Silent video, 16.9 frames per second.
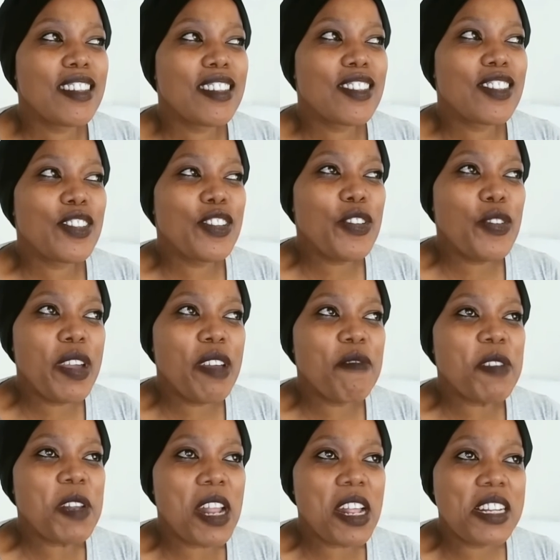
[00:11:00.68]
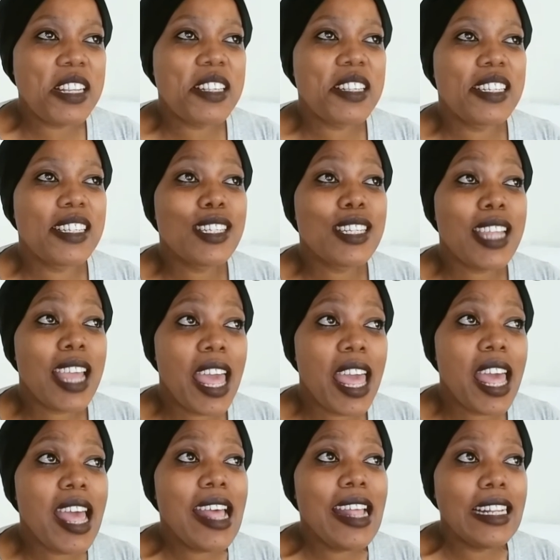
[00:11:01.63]
do you even
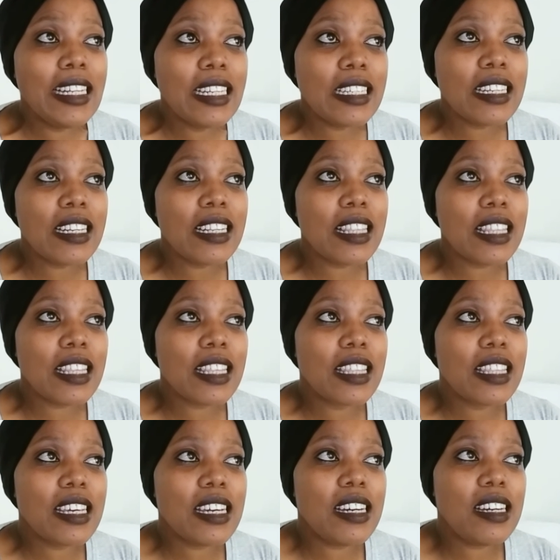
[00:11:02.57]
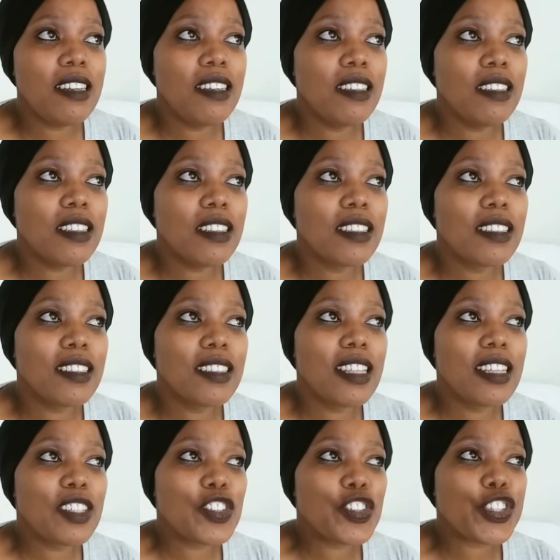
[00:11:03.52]
understand the
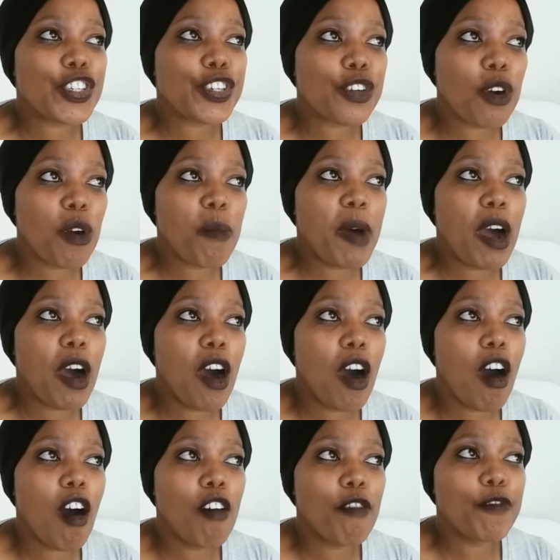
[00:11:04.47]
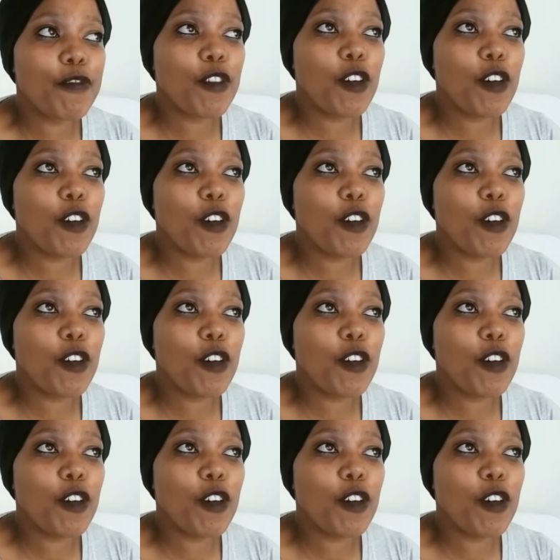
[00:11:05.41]
the trauma of